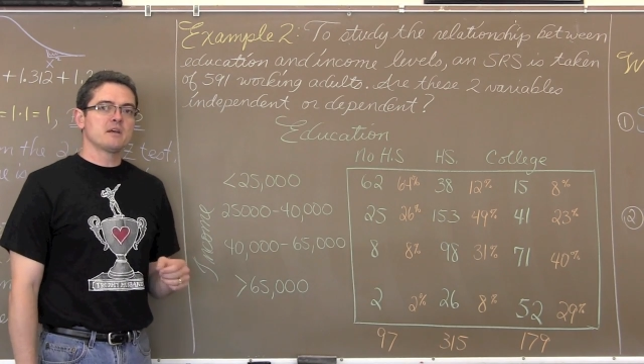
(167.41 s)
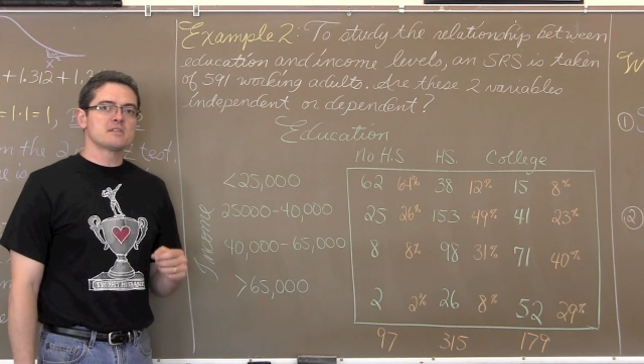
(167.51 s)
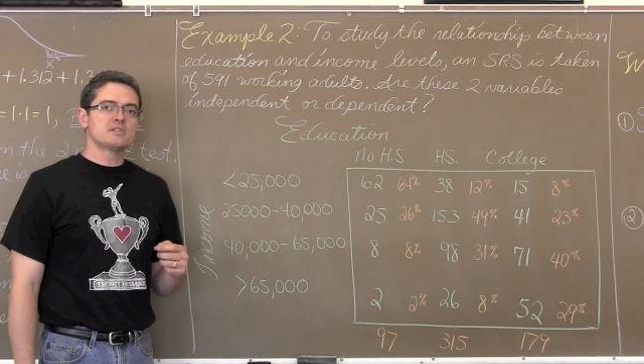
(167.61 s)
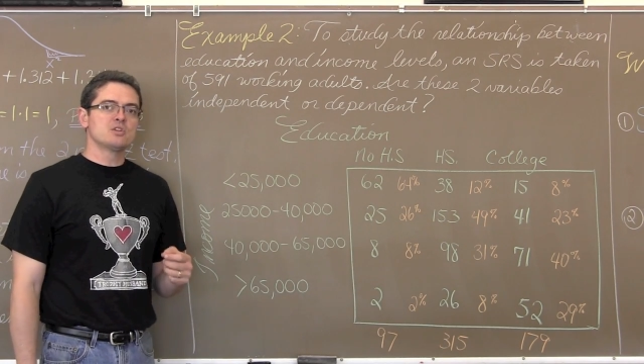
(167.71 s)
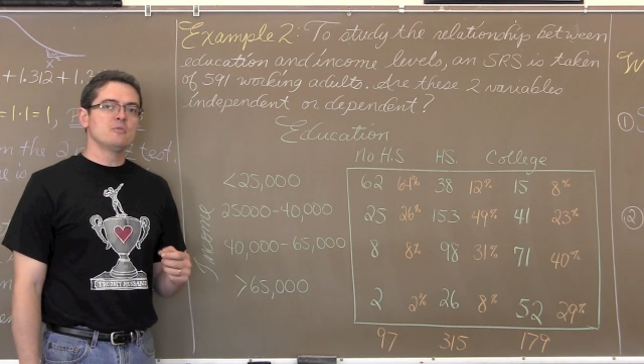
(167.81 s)

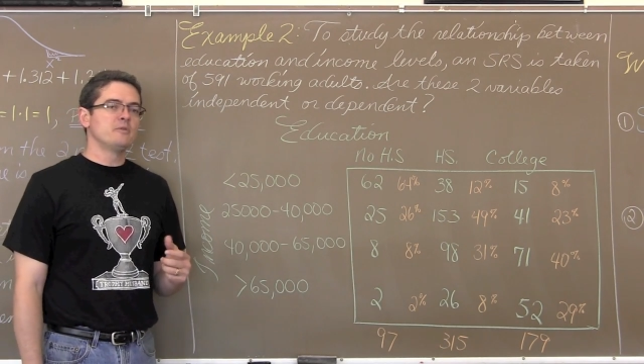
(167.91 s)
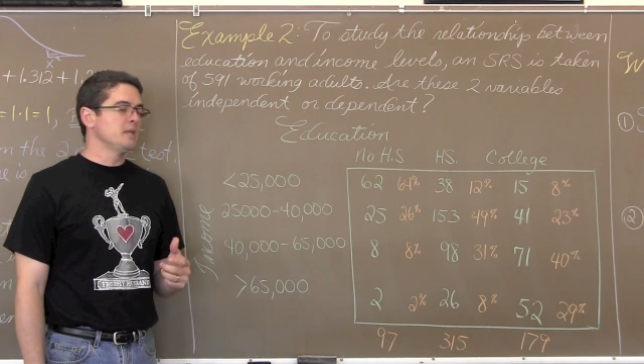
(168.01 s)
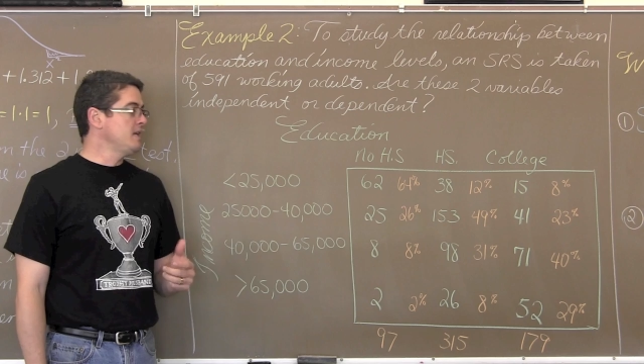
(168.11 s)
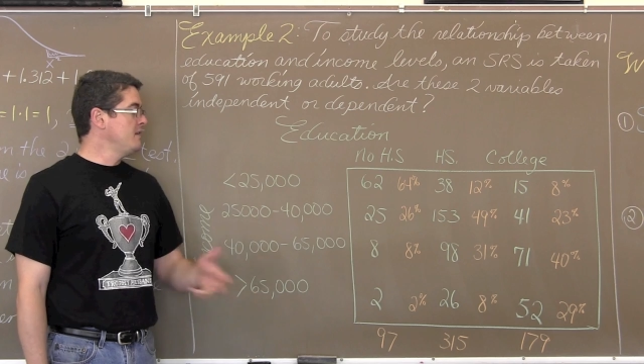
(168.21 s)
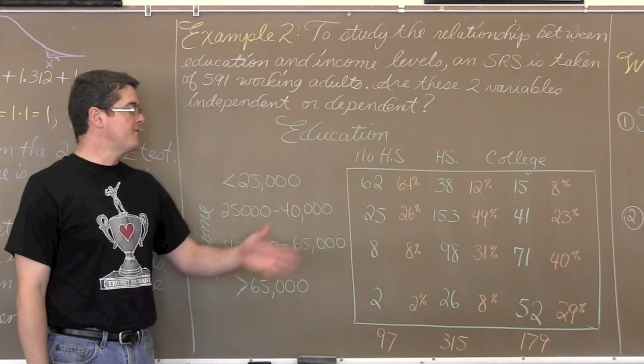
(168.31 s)
because I do
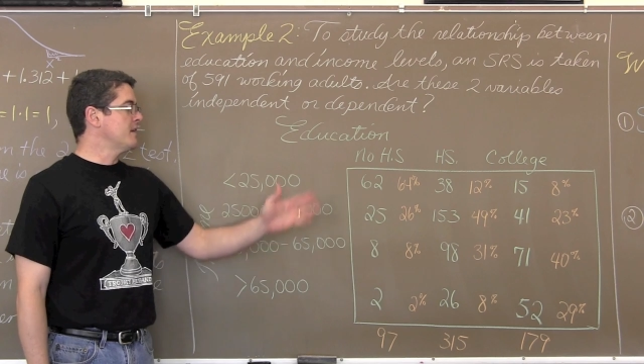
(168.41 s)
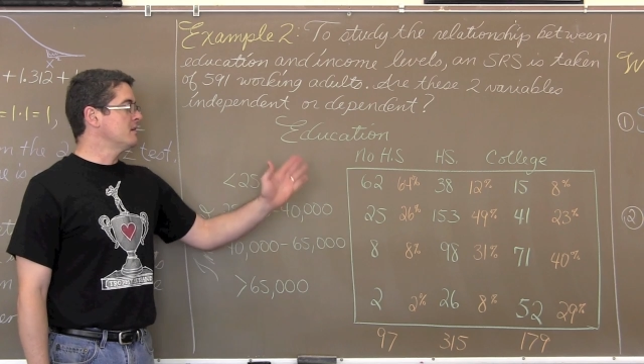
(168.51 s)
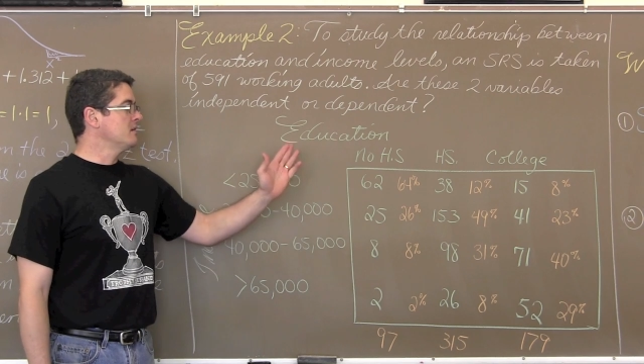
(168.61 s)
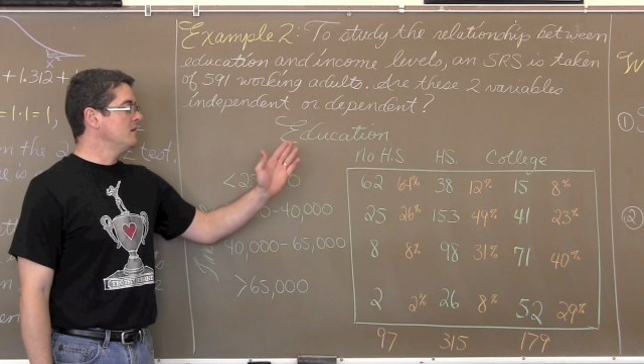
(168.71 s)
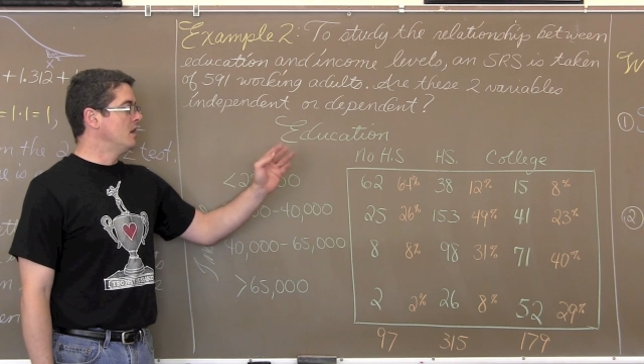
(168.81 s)
believe
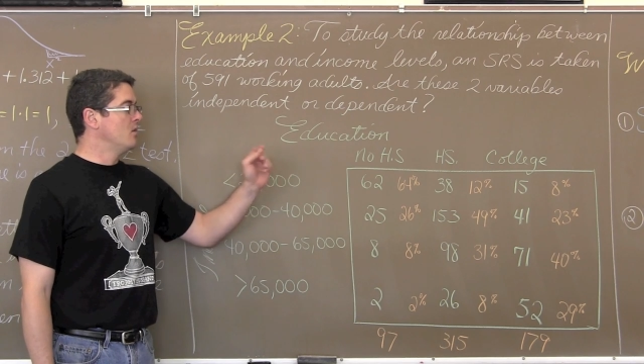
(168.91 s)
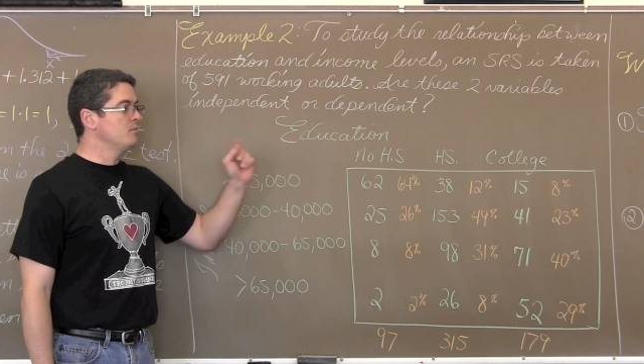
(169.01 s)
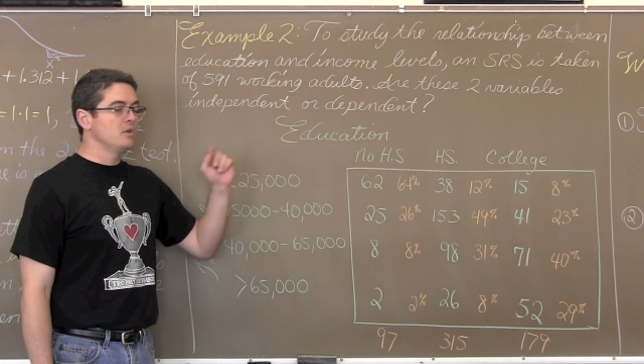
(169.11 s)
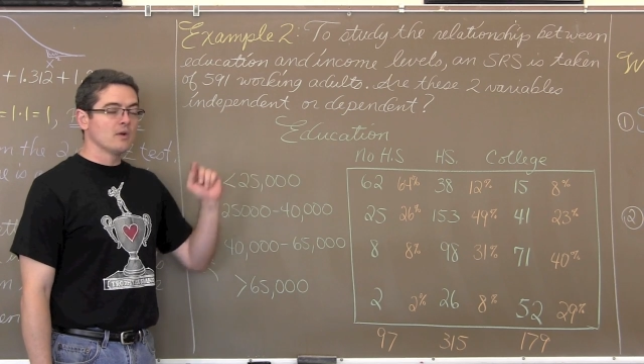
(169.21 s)
that, you know,